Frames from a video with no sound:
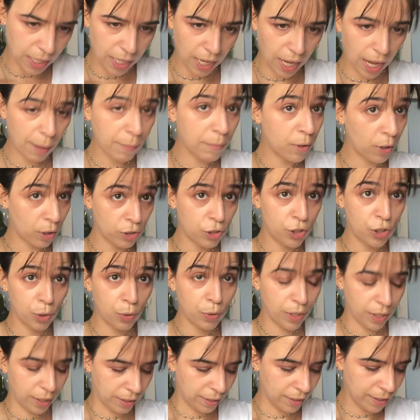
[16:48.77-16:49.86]
I'm not
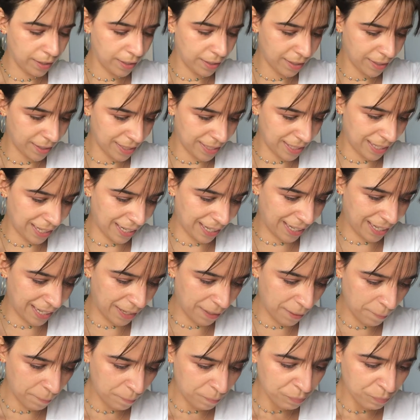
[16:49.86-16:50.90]
joking. It's like,